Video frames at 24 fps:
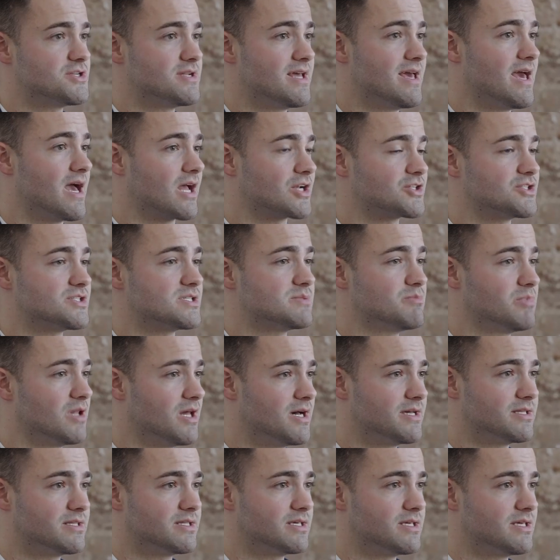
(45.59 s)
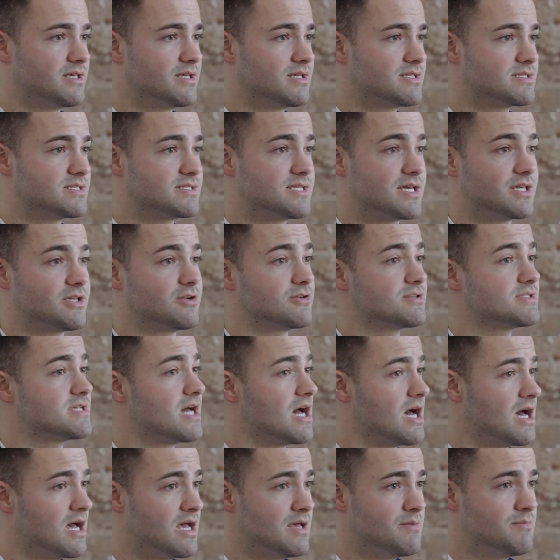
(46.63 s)
into actions blindly, to take your
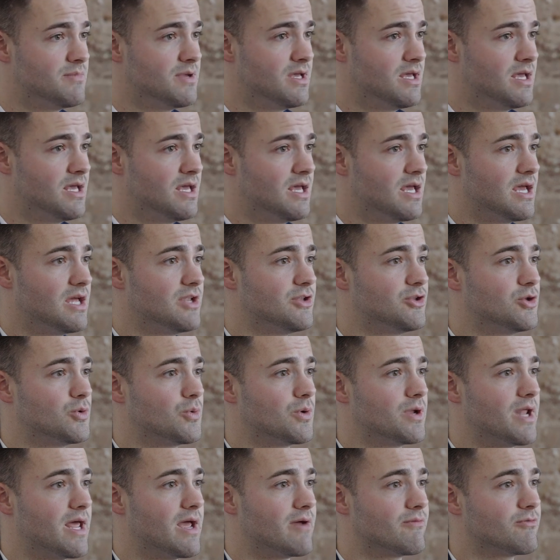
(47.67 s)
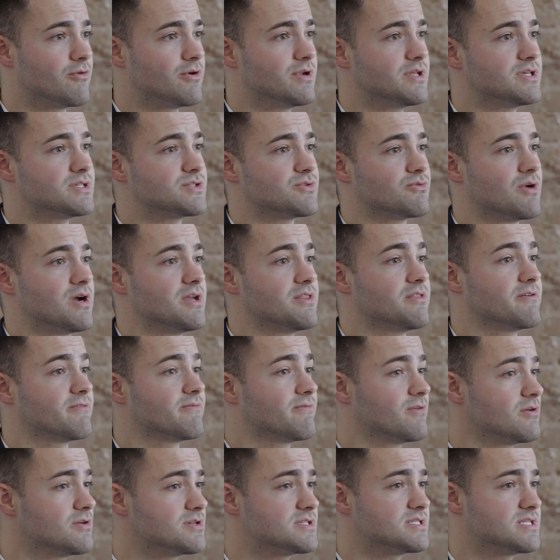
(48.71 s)
time and do whatever it is right the
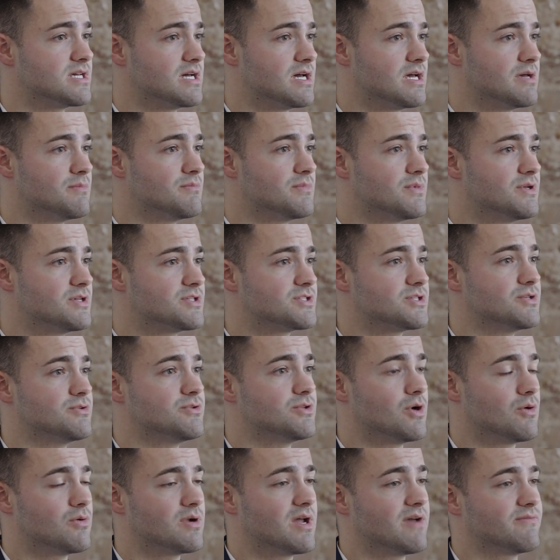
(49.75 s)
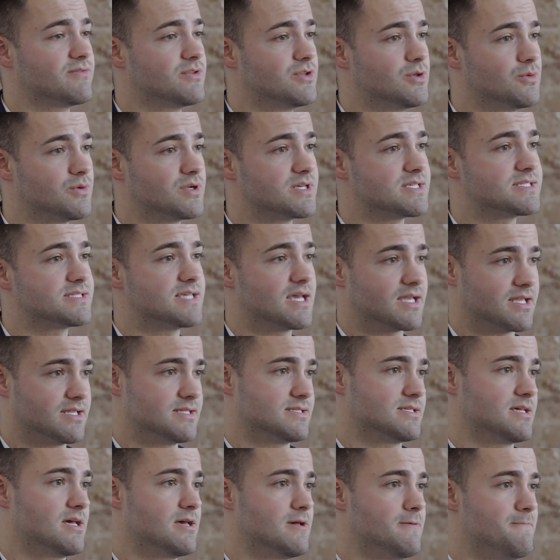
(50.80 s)
first time so you don't have to do it a second
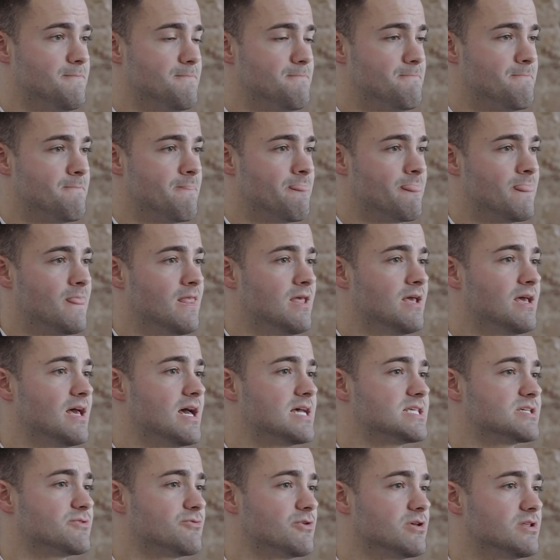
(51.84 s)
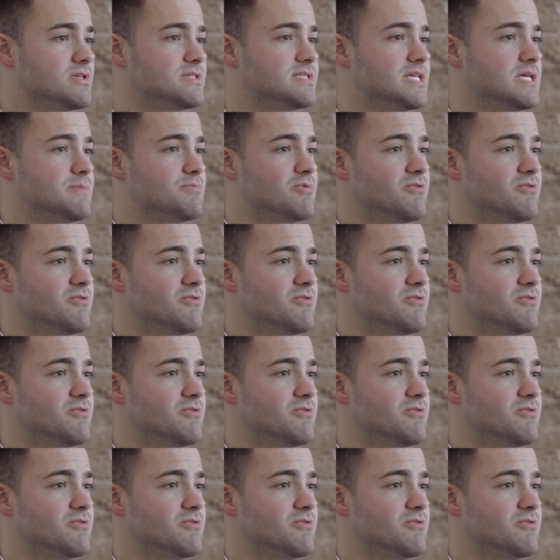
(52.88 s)
time. As a real estate